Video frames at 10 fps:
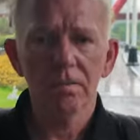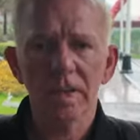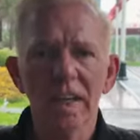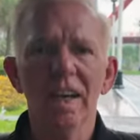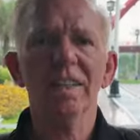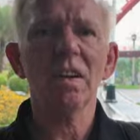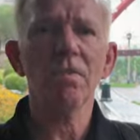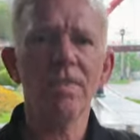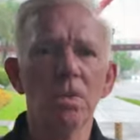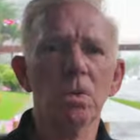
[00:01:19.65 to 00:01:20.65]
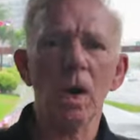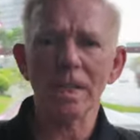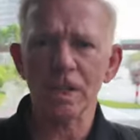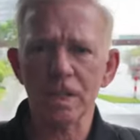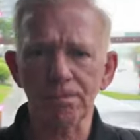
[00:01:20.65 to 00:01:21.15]
But yeah, I don't feel
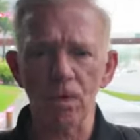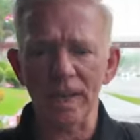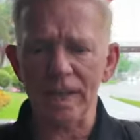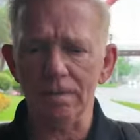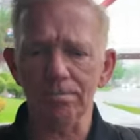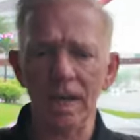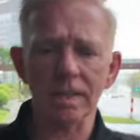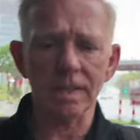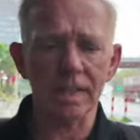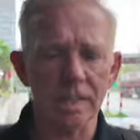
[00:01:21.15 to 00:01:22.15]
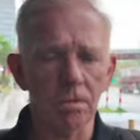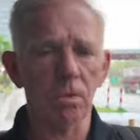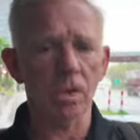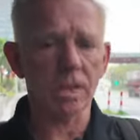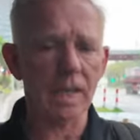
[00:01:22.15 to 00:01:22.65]
quite so springy and bouncy as I
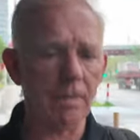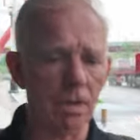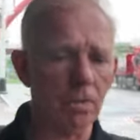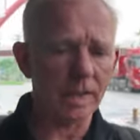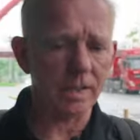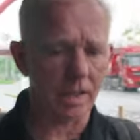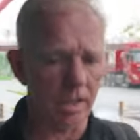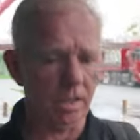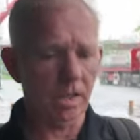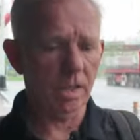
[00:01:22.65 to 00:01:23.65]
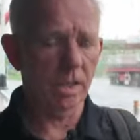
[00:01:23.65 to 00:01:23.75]
was a couple of weeks ago.